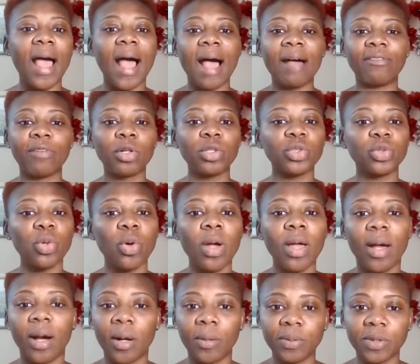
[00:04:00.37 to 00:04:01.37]
I've also
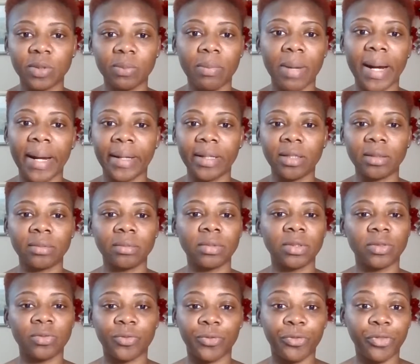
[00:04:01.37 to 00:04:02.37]
helped my
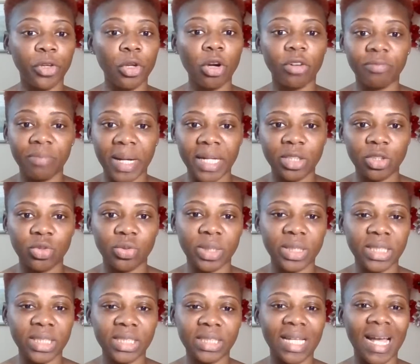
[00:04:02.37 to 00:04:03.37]
few of my
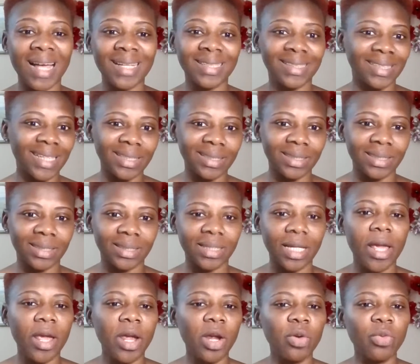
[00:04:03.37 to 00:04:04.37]
trainees access it.
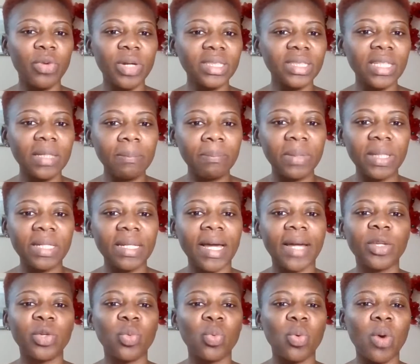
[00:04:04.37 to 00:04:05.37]
Reason being
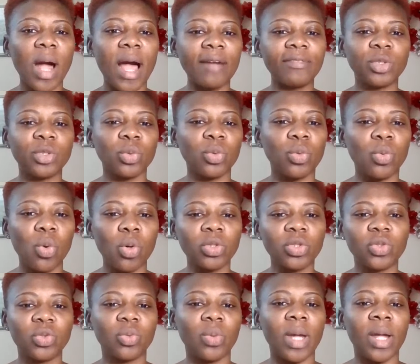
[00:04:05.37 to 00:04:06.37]
that you will have to go
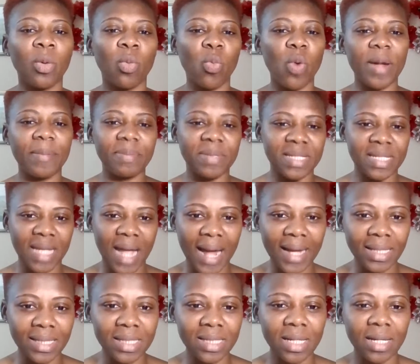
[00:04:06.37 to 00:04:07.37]
to a
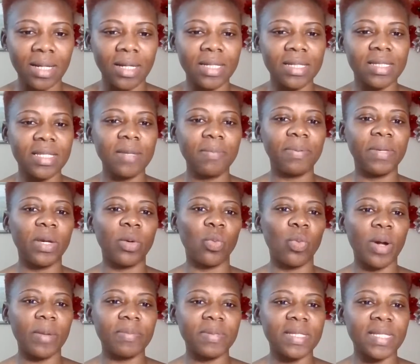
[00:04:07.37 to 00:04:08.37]
website, CBN
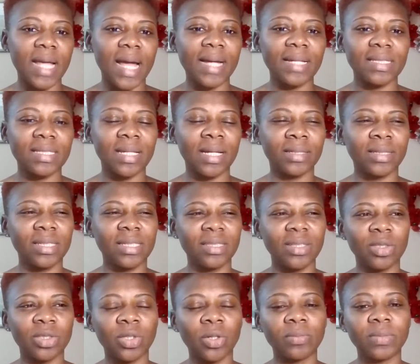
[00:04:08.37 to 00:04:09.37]
website, I
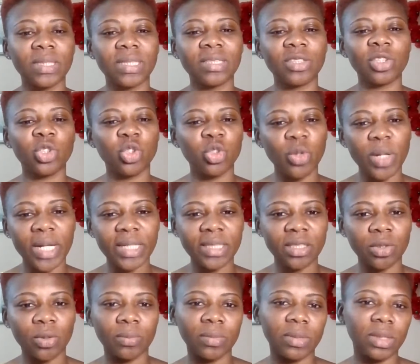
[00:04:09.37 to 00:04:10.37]
think it's something
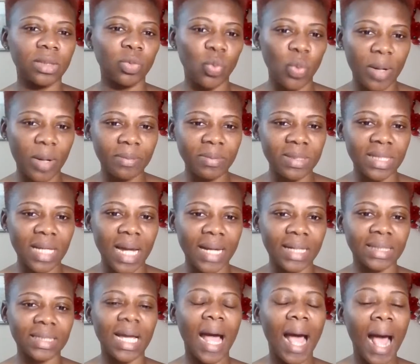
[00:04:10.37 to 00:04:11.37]
trade something
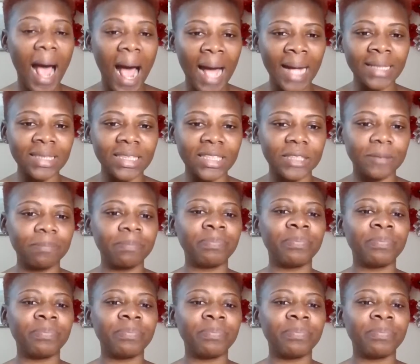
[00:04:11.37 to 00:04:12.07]
website, and